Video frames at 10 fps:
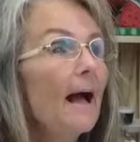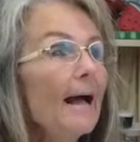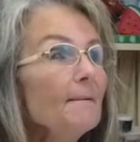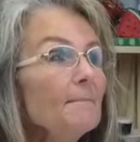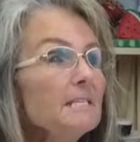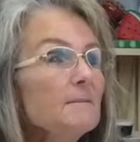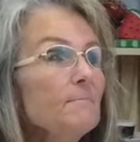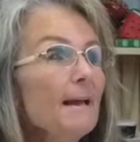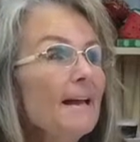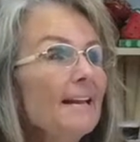Hi, Miss
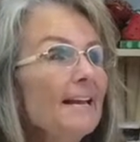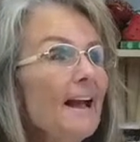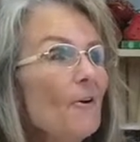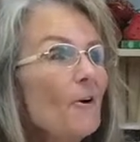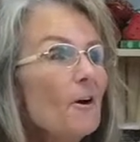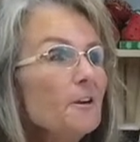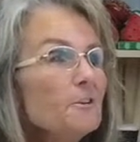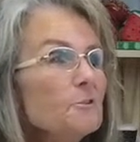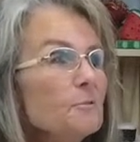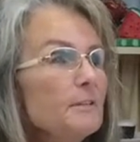Betty. How are
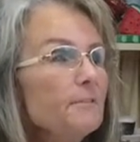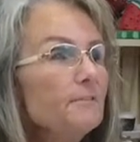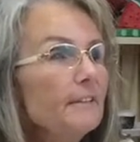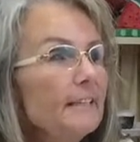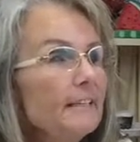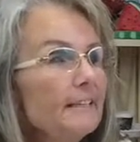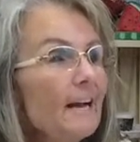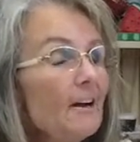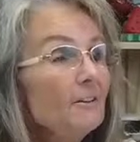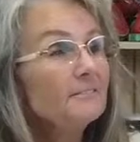you, sweet friend?
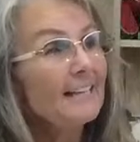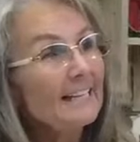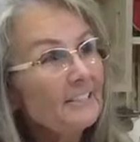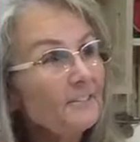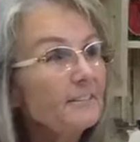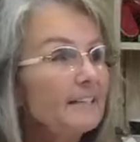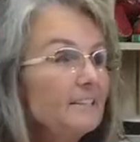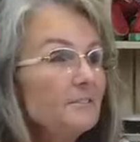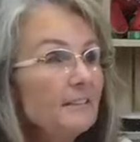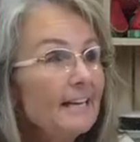Oh, thank you,
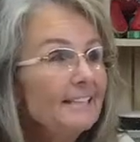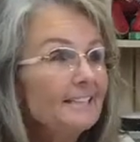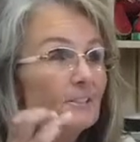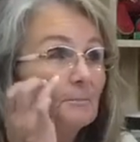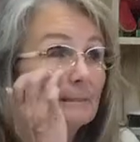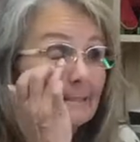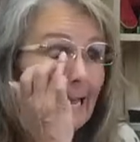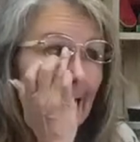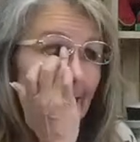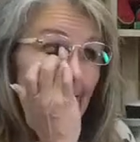thank you, thank you. Miss
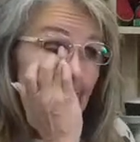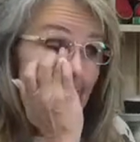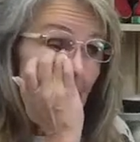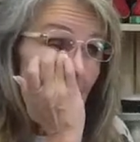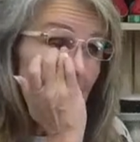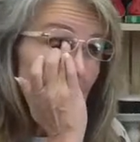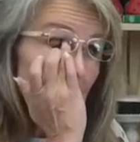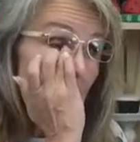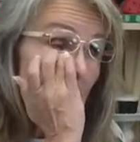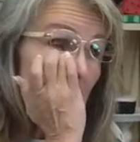Diane sent me
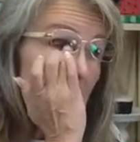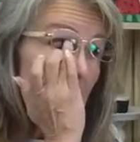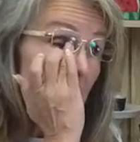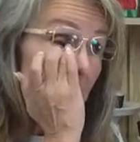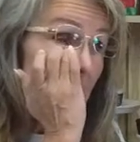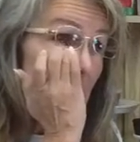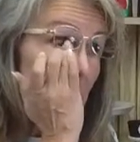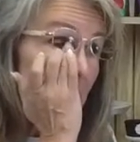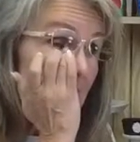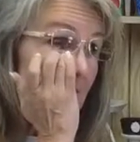
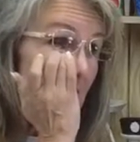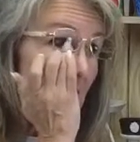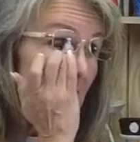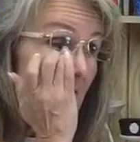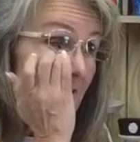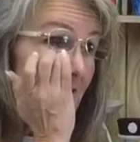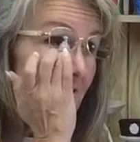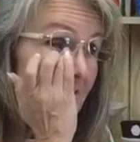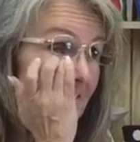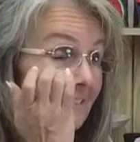240
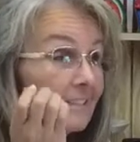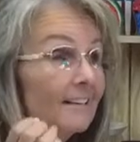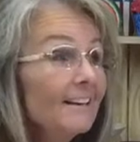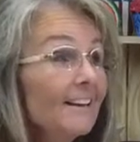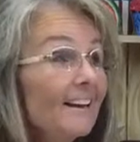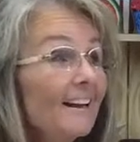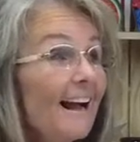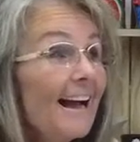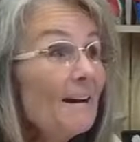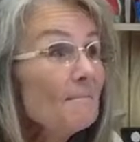stars.
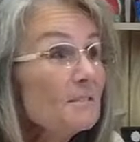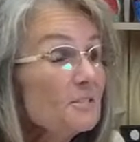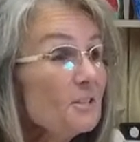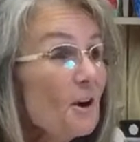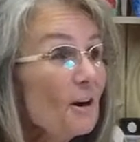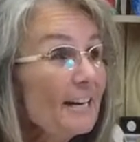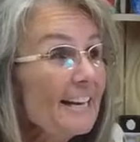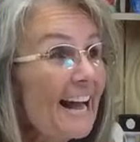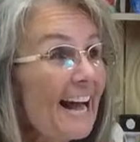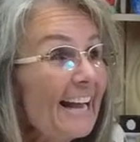I'm a star
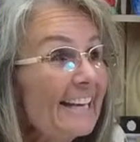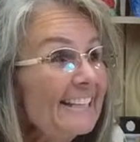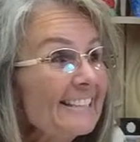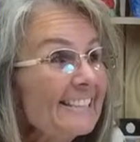tonight.